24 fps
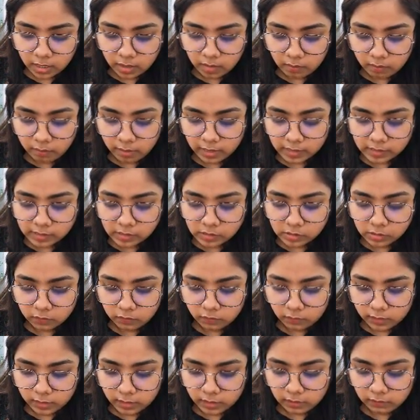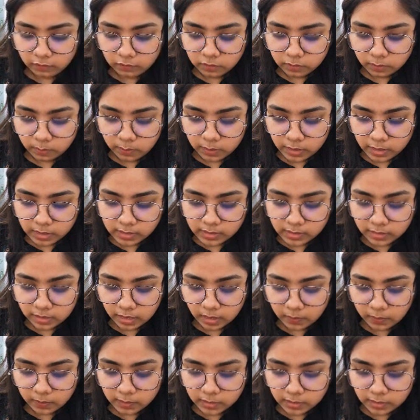masses of lift, plus
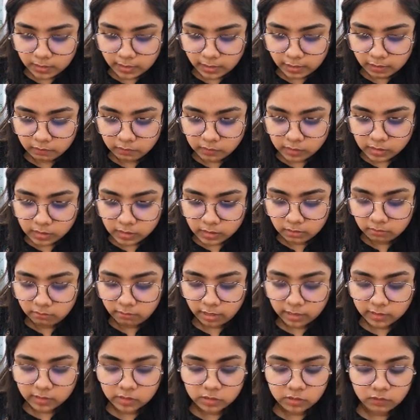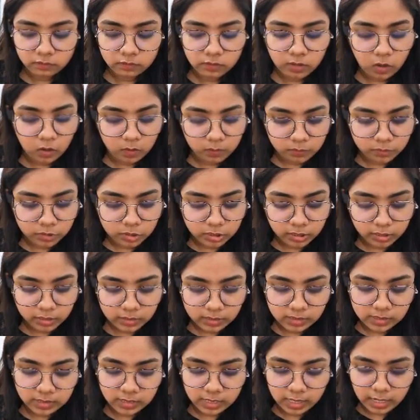capital Mg, masses of the
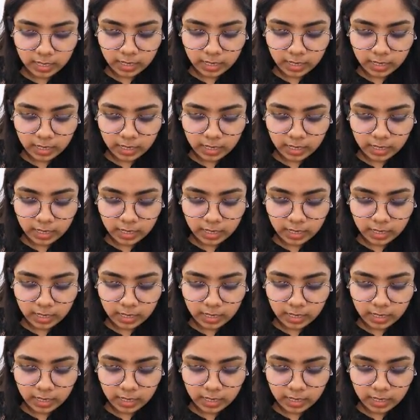objects.